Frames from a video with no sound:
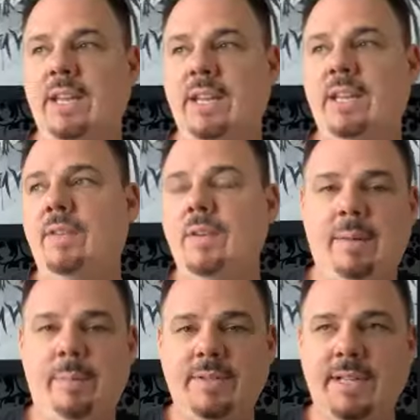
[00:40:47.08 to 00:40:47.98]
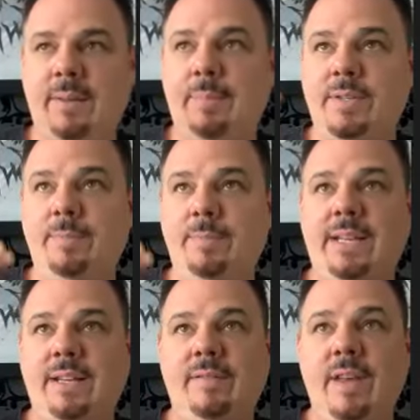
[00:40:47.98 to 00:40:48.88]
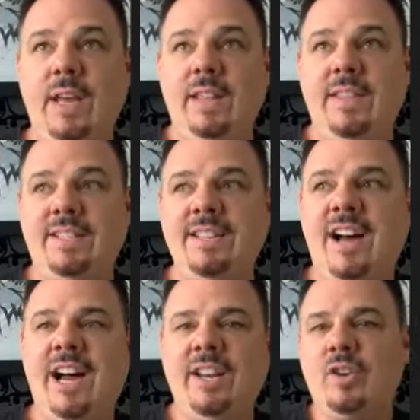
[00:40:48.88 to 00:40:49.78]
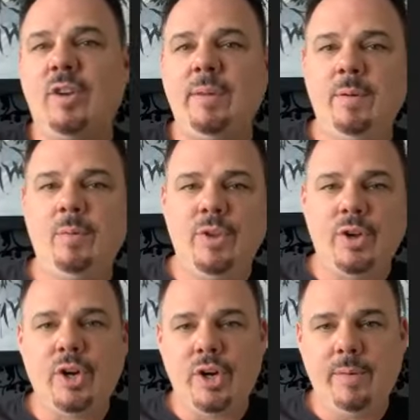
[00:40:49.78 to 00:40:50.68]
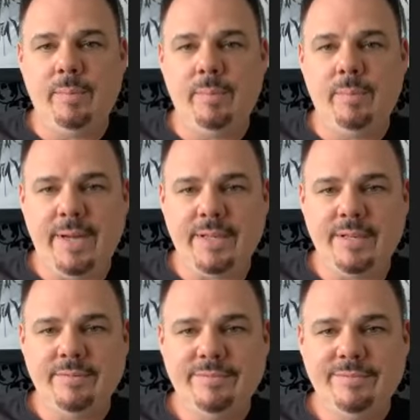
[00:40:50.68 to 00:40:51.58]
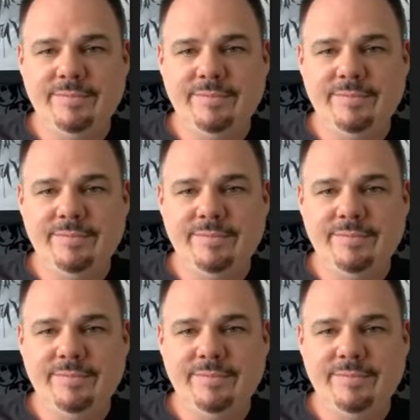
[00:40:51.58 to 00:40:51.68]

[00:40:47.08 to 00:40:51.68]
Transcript: can give you an outside perspective that's not in agreement with your current perspective.